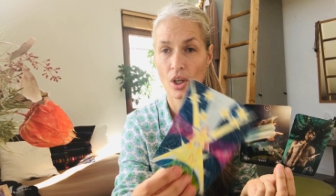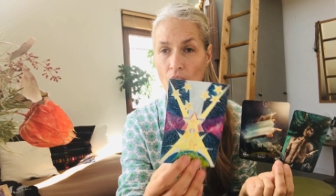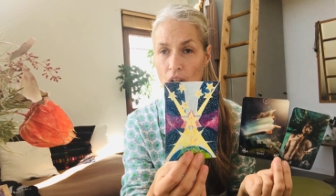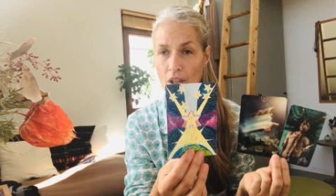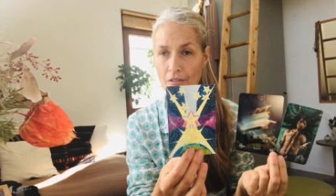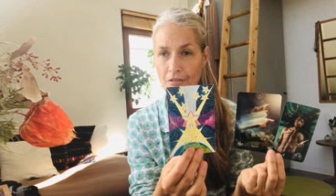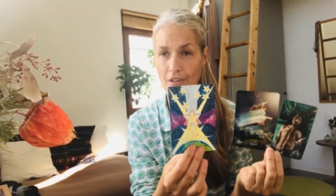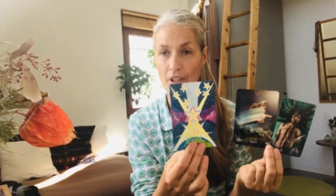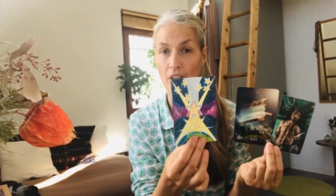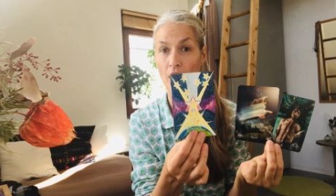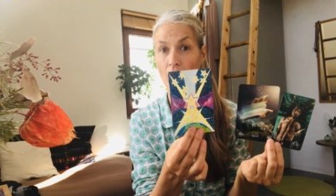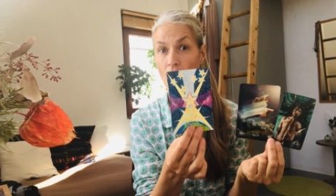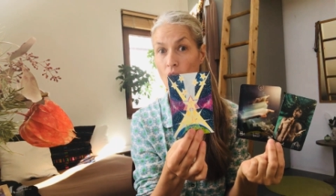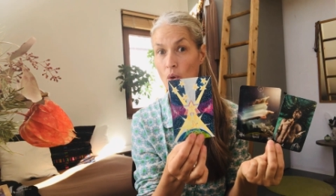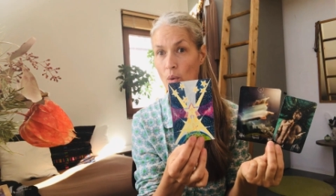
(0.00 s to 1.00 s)
of
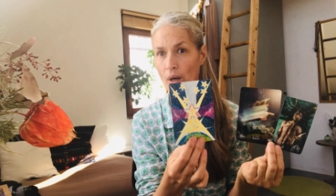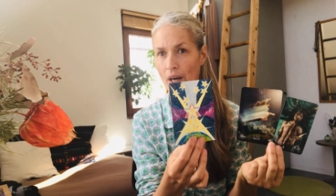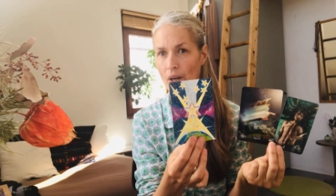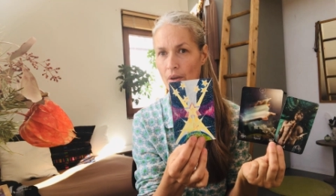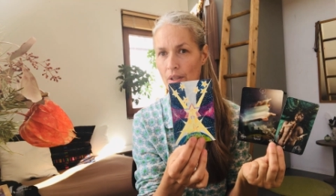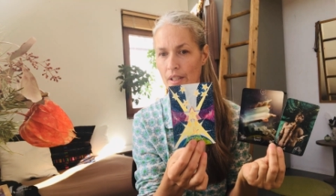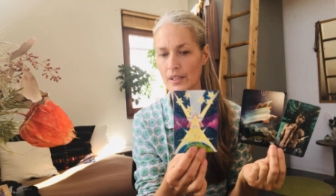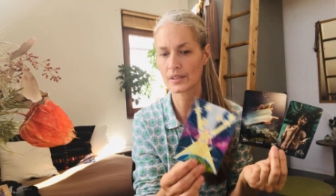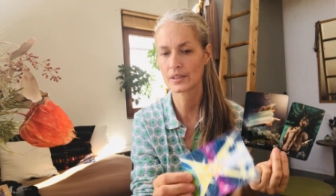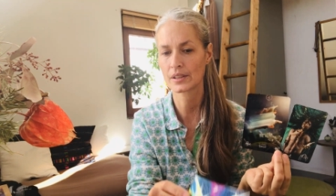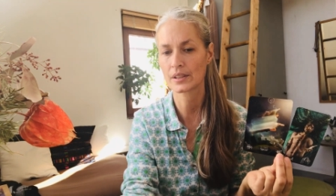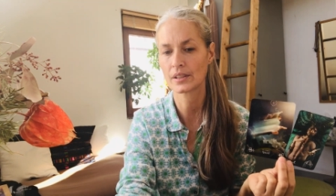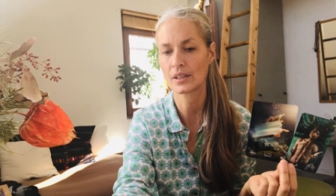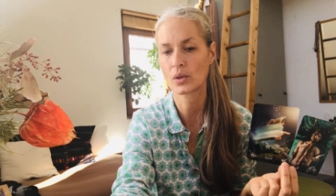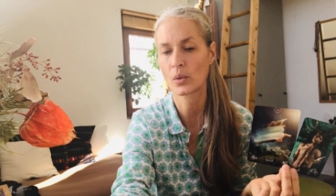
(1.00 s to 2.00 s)
Aquarius.
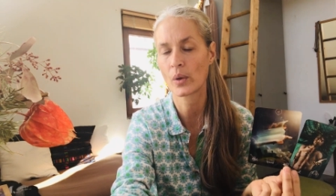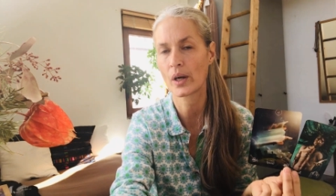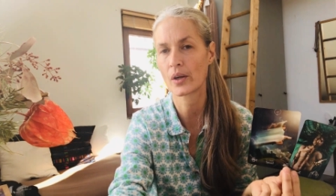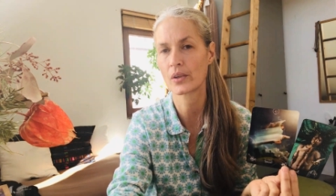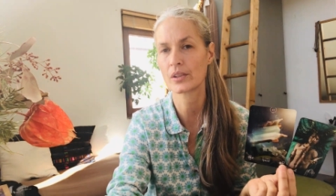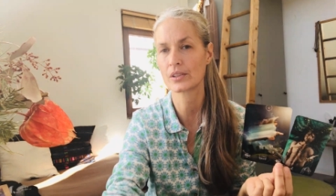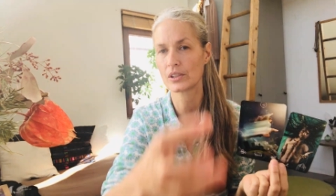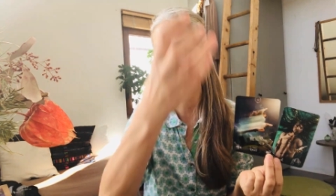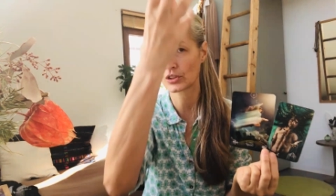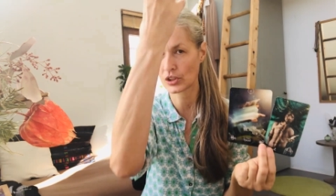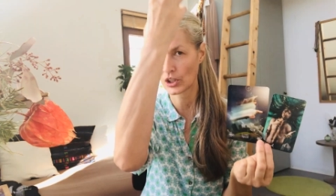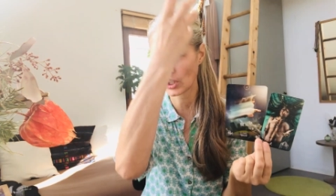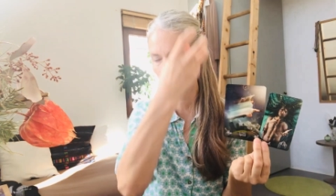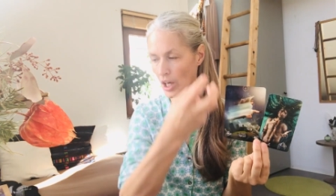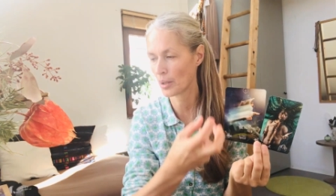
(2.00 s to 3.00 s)
And the Aquarius is
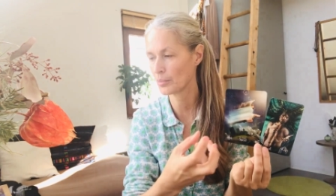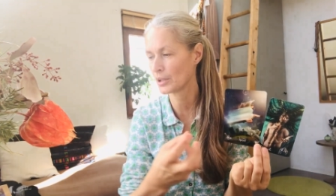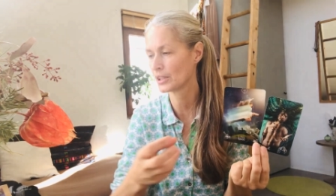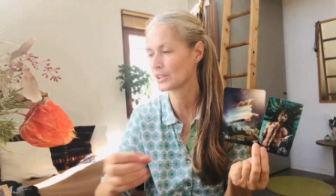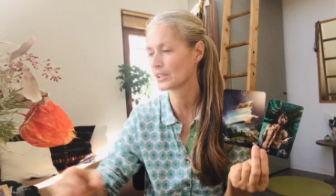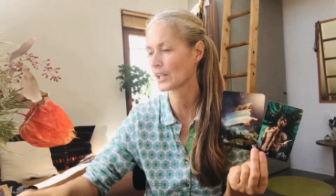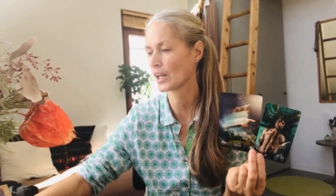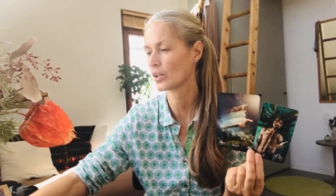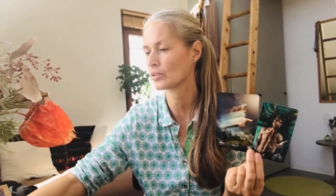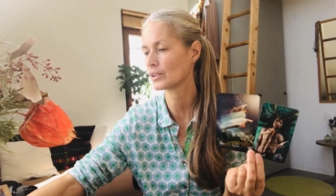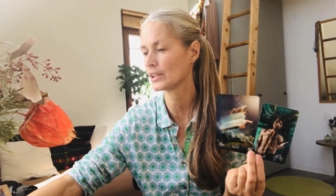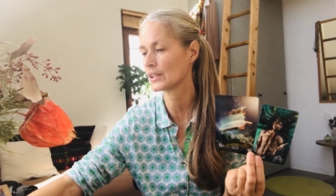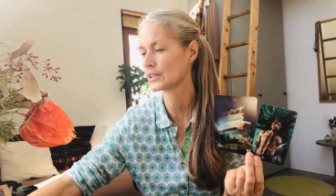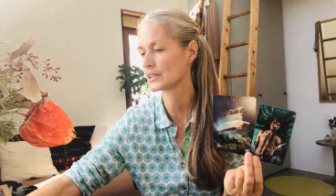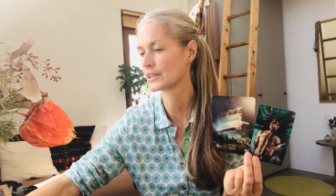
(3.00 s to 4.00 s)
coming down,
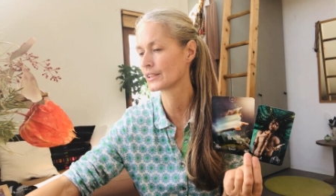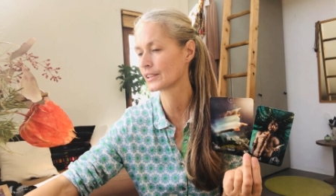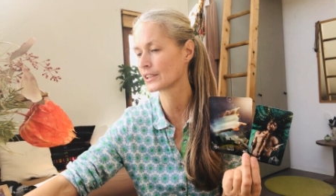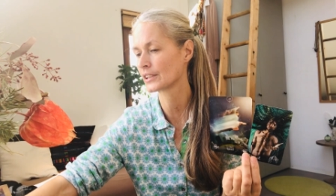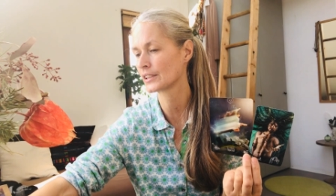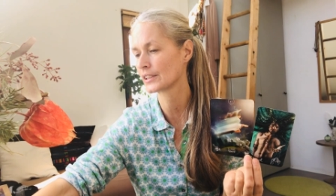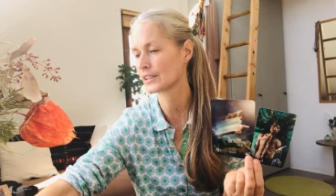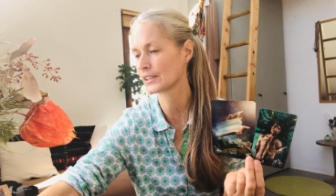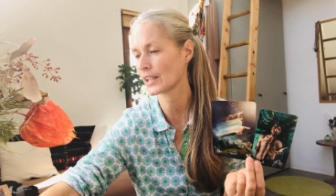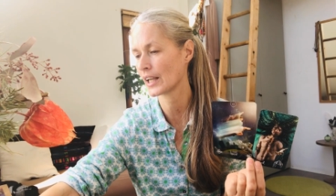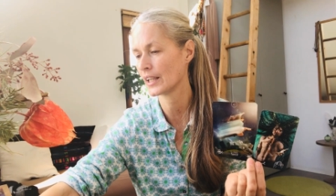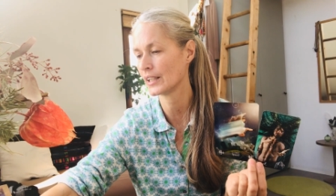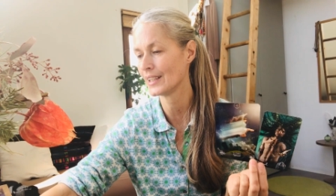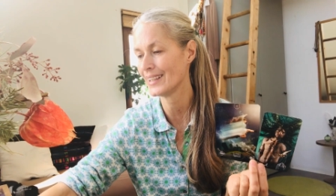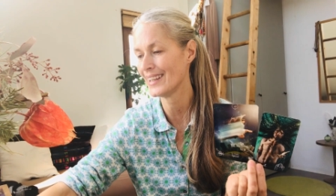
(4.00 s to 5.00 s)
is literally
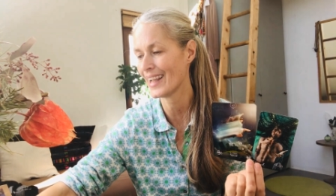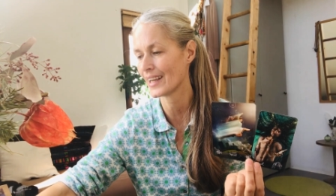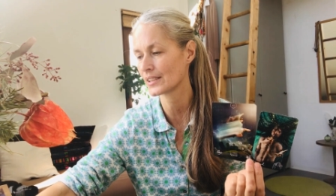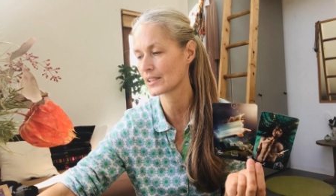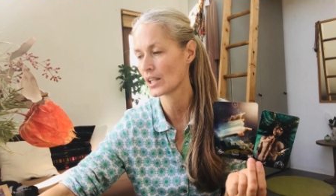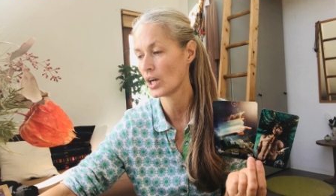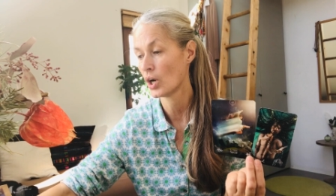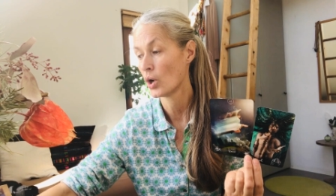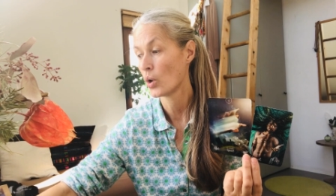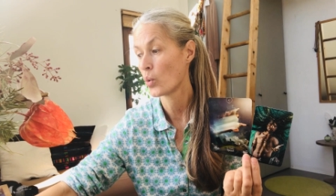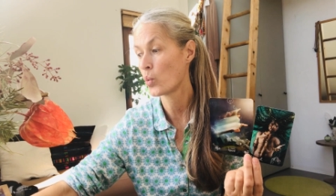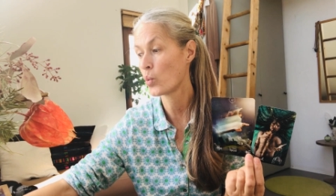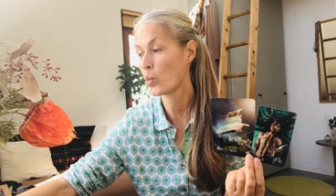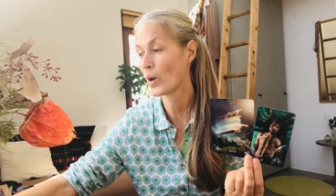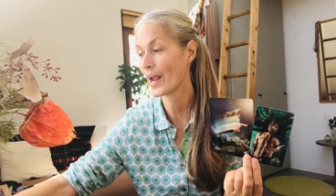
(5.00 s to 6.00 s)
saying, yes,
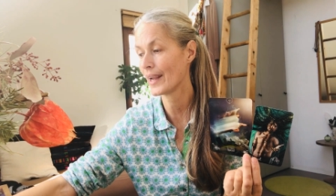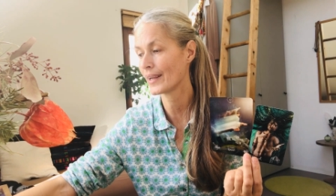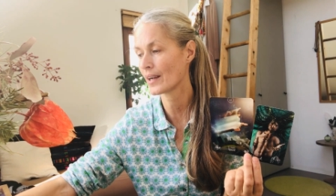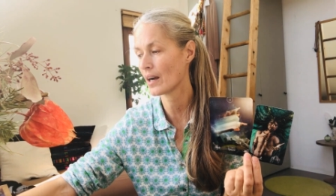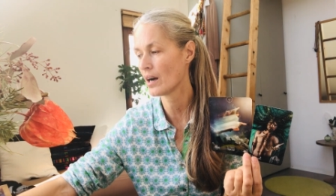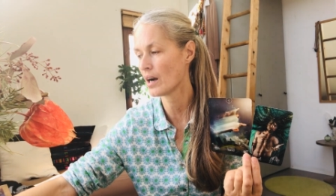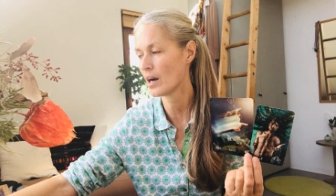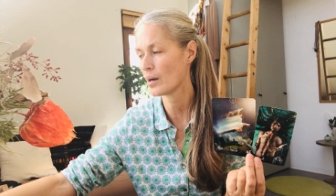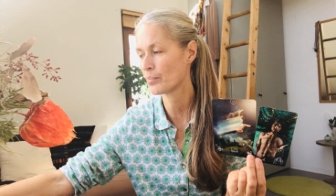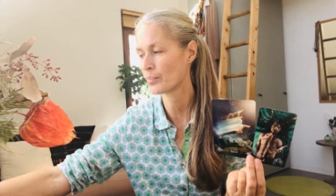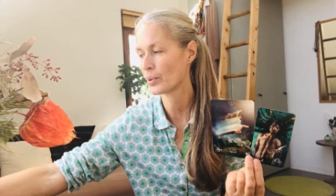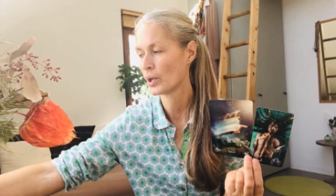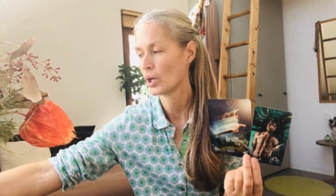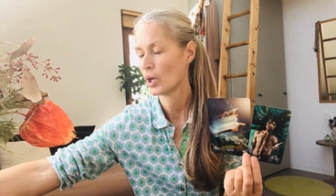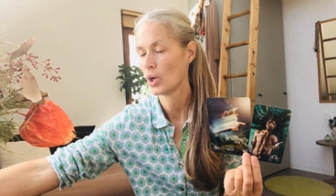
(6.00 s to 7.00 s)
wake up.